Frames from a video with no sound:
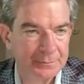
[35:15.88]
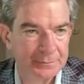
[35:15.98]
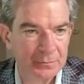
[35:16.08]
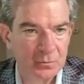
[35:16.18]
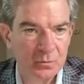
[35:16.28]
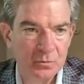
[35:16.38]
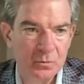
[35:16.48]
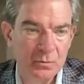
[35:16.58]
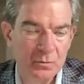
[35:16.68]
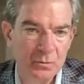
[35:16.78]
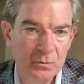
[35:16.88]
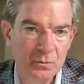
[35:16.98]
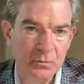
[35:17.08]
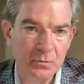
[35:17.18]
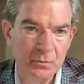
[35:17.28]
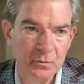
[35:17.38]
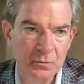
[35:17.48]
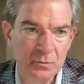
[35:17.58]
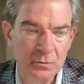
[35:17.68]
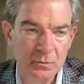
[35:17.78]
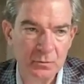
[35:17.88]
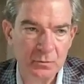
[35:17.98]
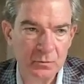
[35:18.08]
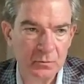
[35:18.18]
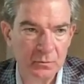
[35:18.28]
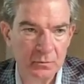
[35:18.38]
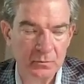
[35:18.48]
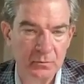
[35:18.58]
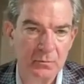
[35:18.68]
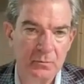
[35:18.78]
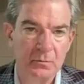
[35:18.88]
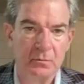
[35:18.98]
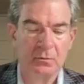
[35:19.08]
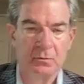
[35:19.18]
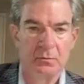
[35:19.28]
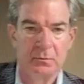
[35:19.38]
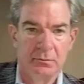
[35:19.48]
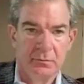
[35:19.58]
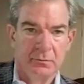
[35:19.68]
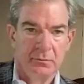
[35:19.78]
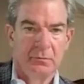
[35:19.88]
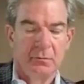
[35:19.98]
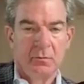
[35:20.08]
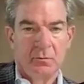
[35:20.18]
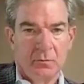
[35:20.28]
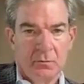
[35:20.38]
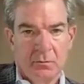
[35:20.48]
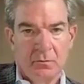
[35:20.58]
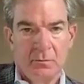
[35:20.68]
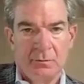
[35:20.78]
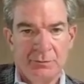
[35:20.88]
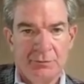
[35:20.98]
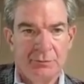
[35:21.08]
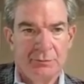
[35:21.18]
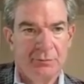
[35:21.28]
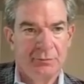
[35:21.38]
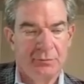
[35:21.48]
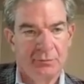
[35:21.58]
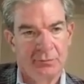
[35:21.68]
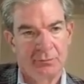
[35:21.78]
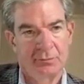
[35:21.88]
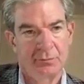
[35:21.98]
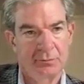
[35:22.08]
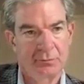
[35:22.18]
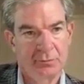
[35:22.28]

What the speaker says: This person isn't speaking.